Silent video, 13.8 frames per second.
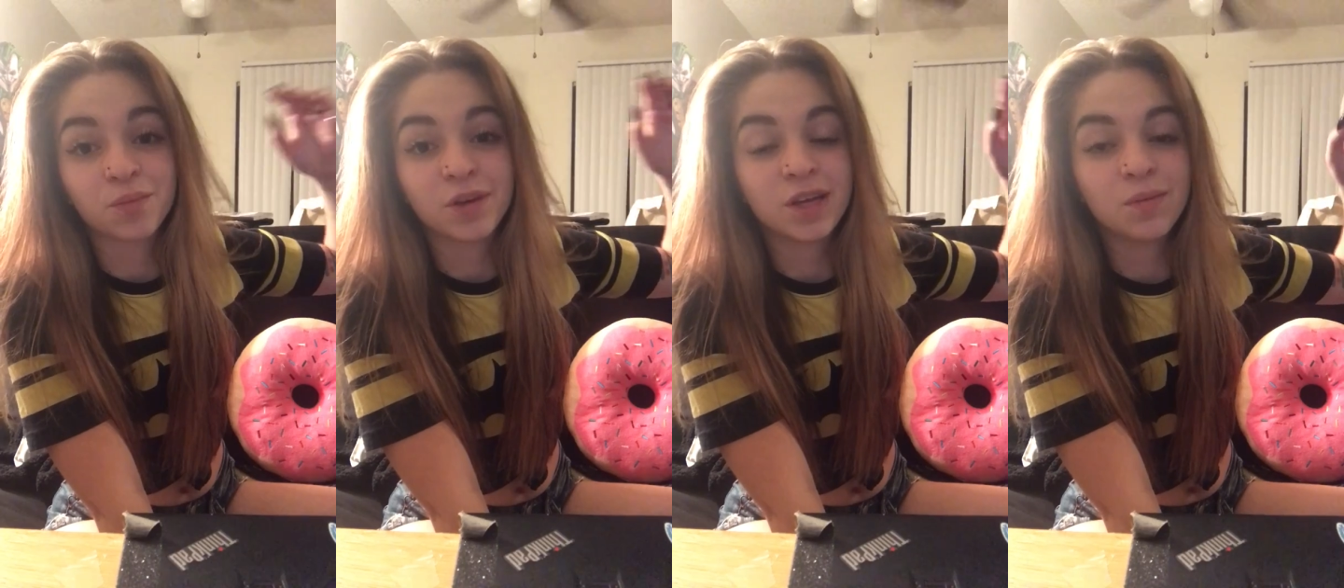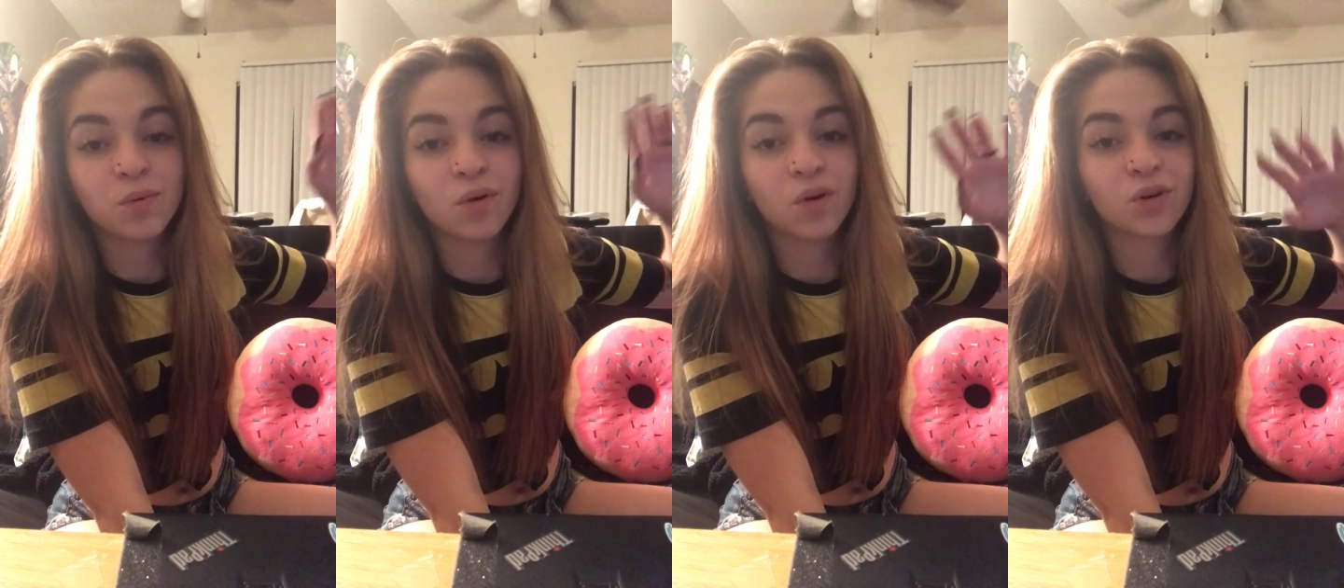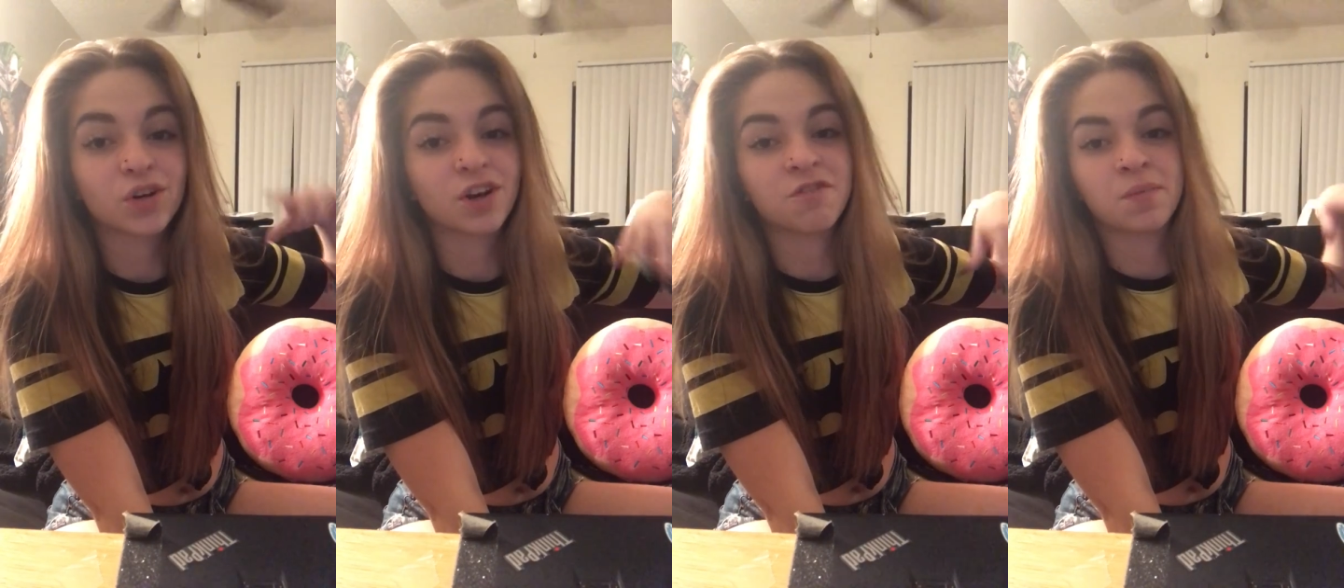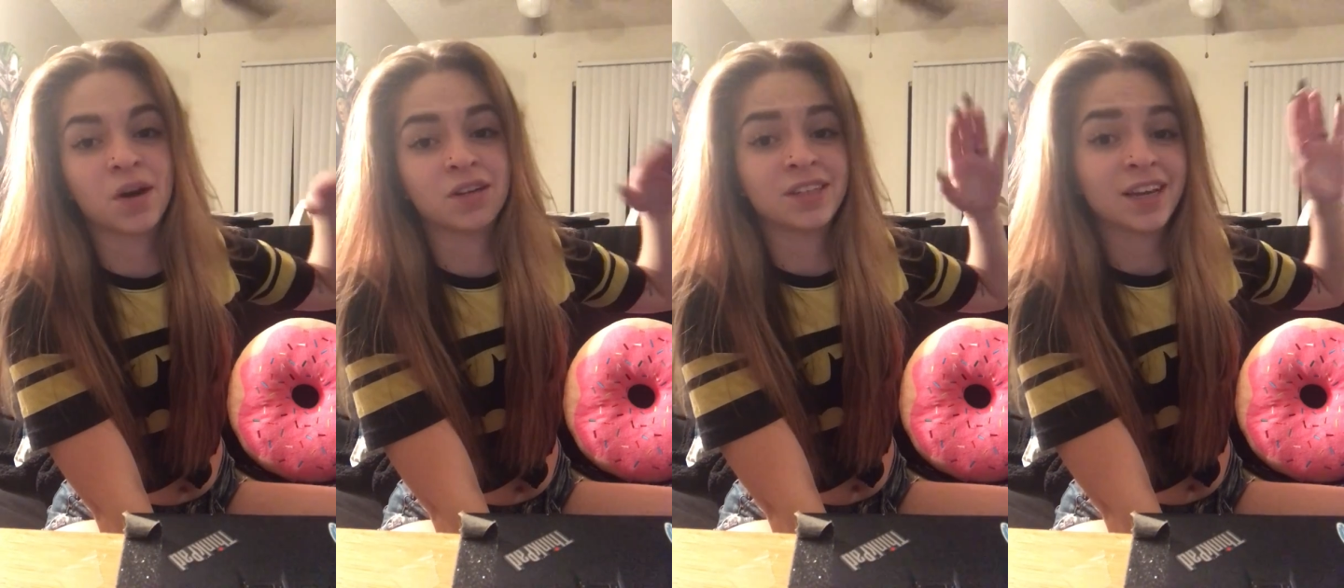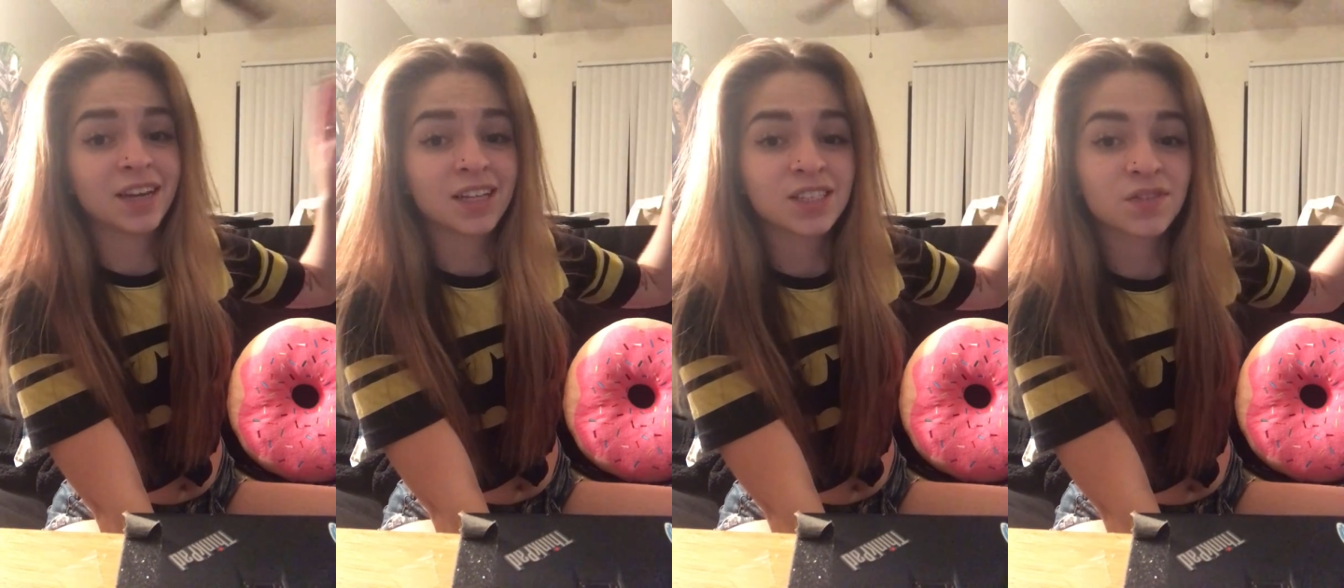people, or have bought
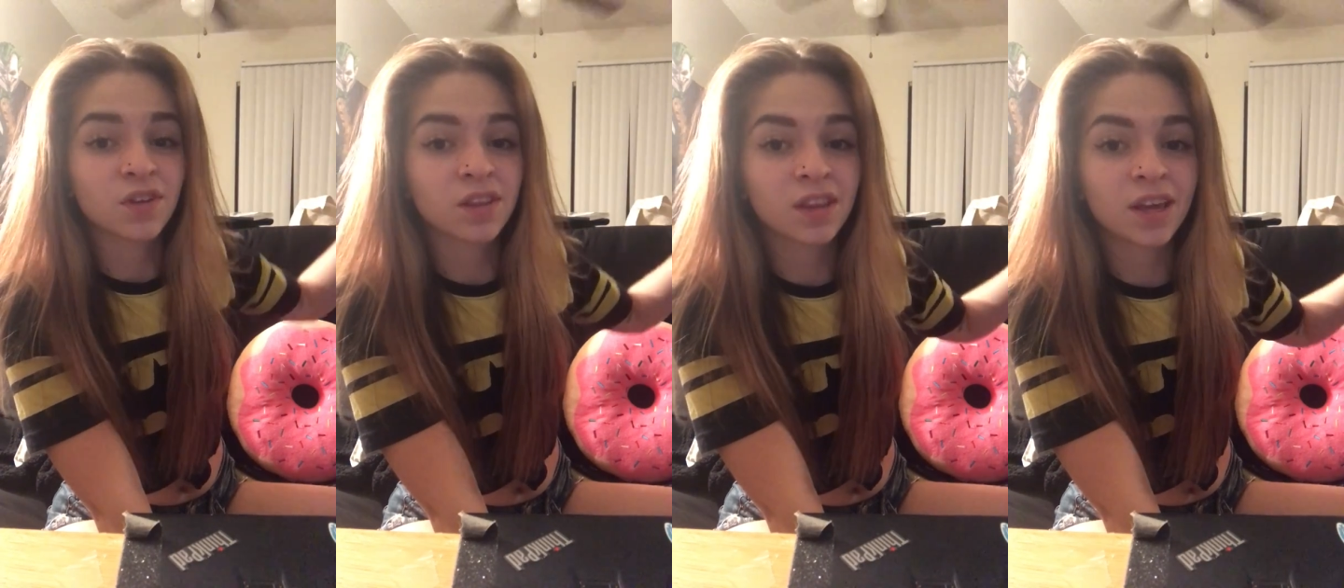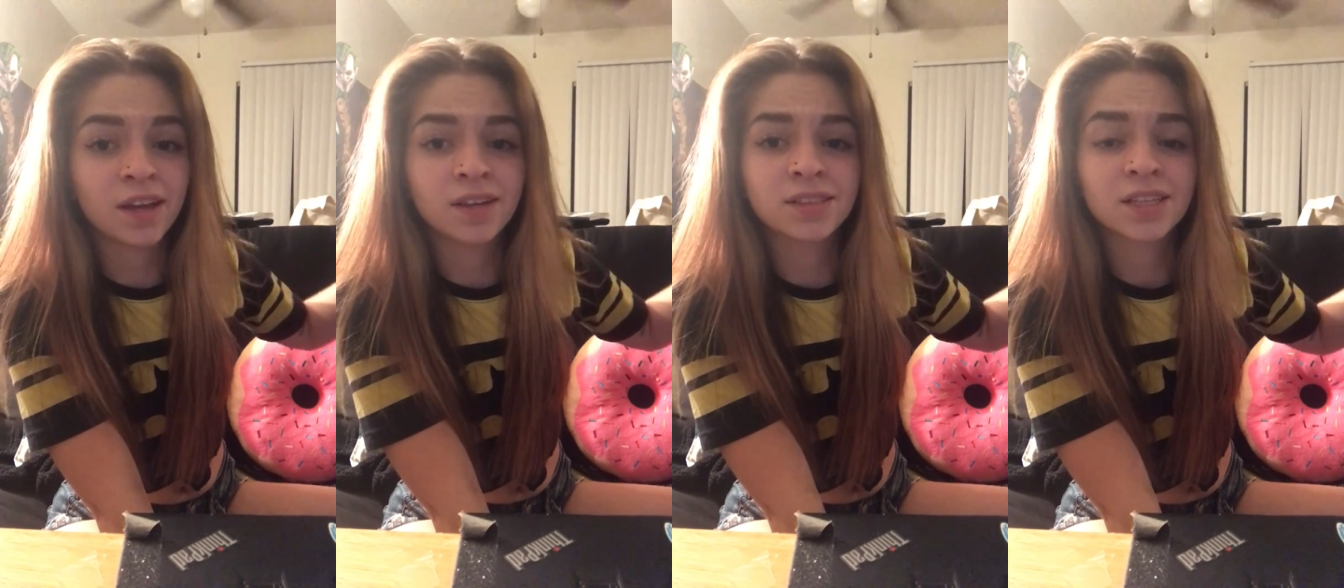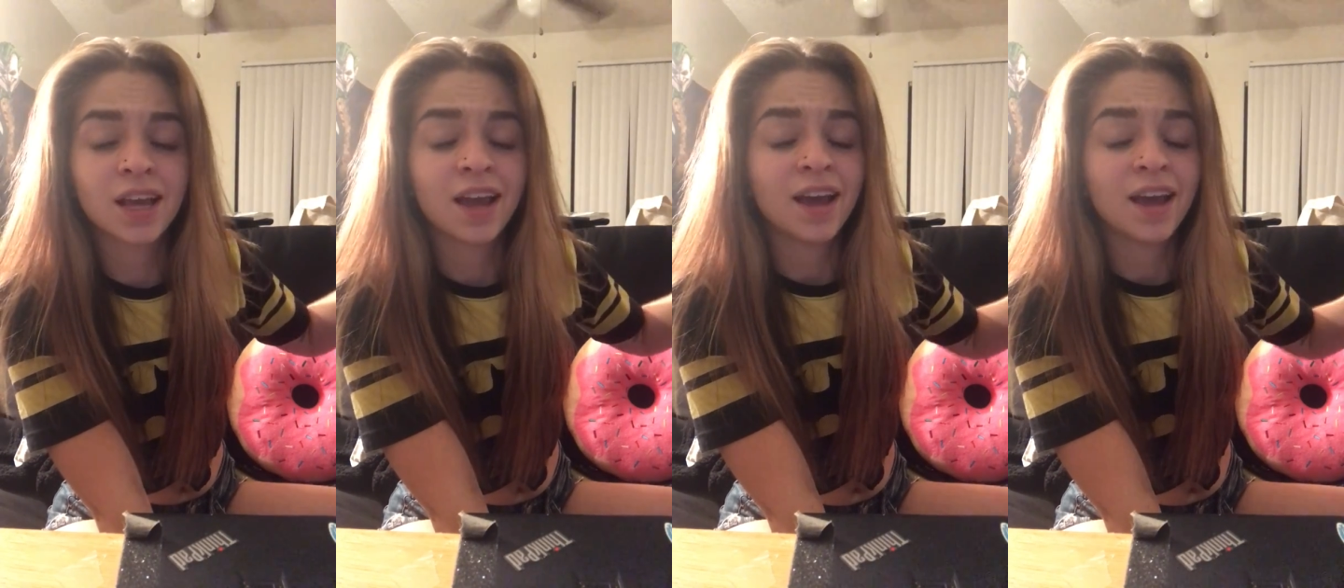tickets for things,